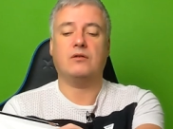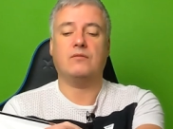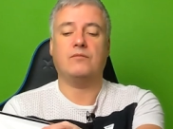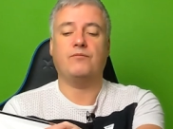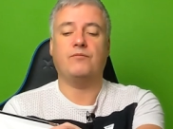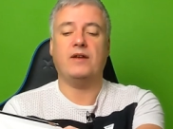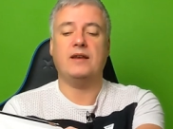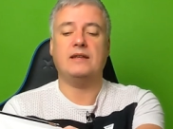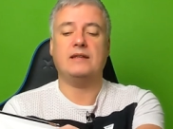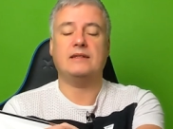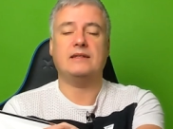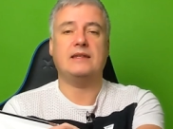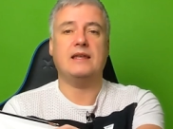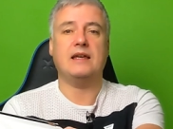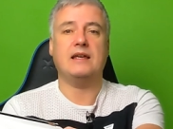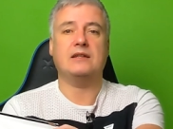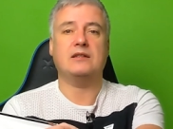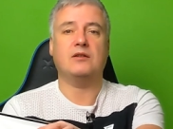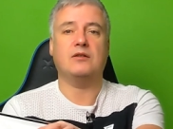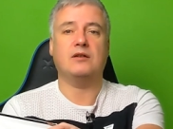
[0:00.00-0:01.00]
vents
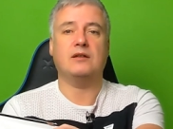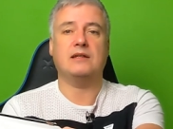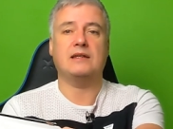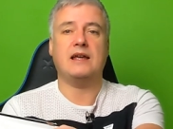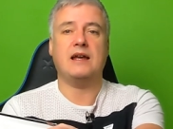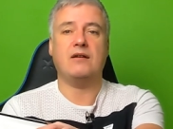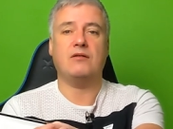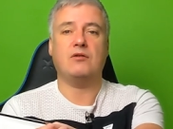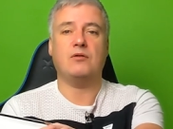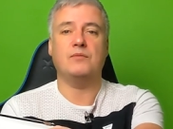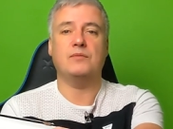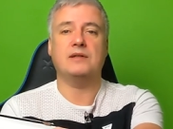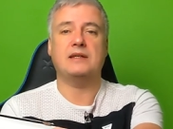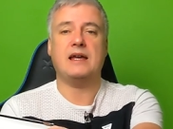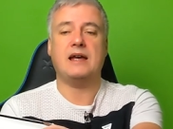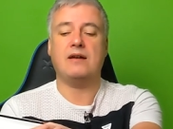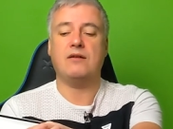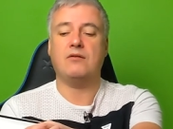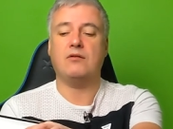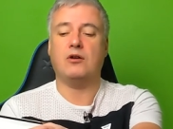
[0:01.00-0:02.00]
there so the sound comes
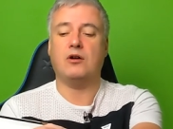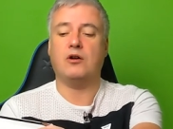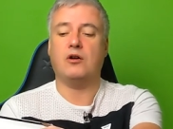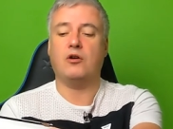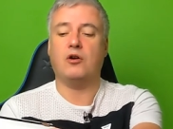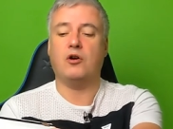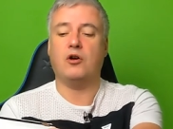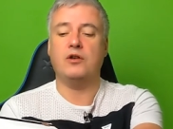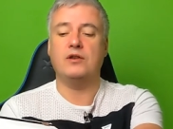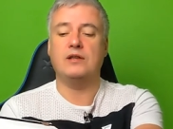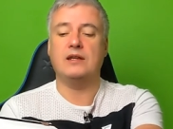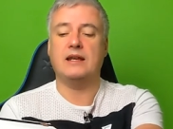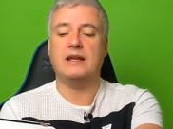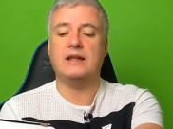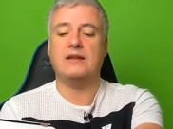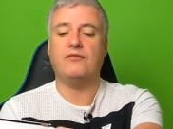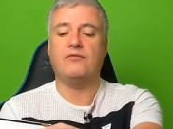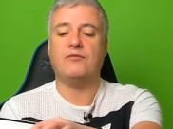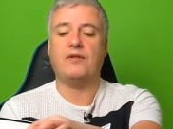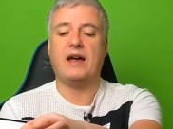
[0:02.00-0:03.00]
out
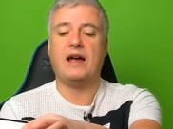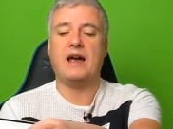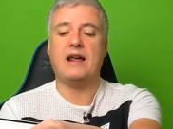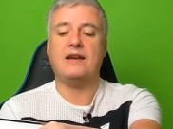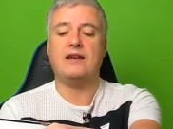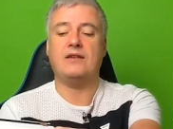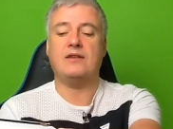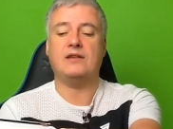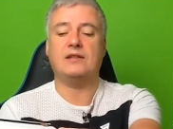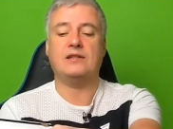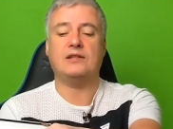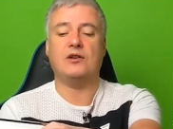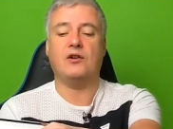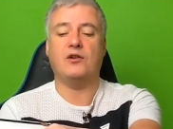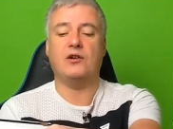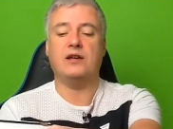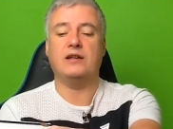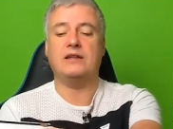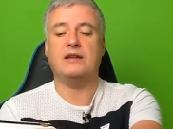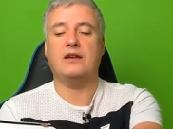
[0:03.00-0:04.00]
underneath and at the
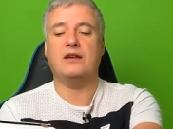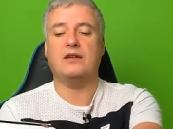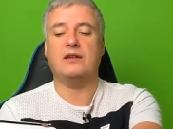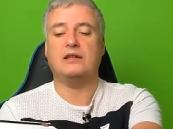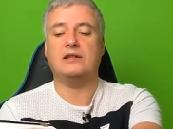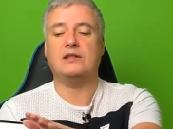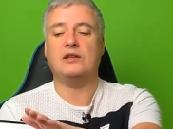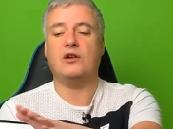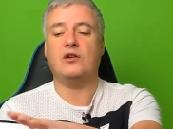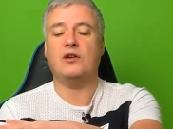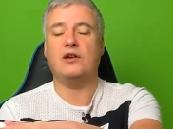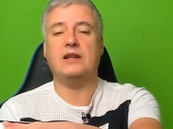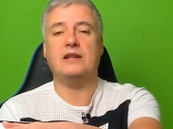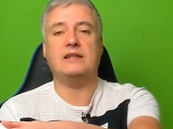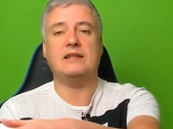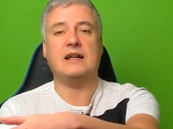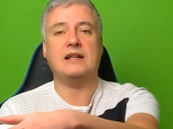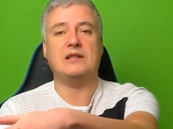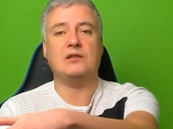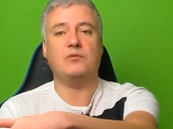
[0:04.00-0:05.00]
side, and at the side
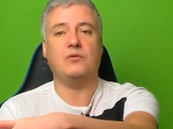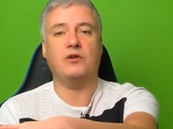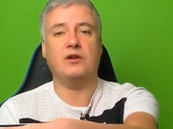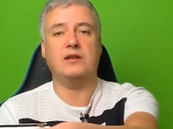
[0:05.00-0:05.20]
that's why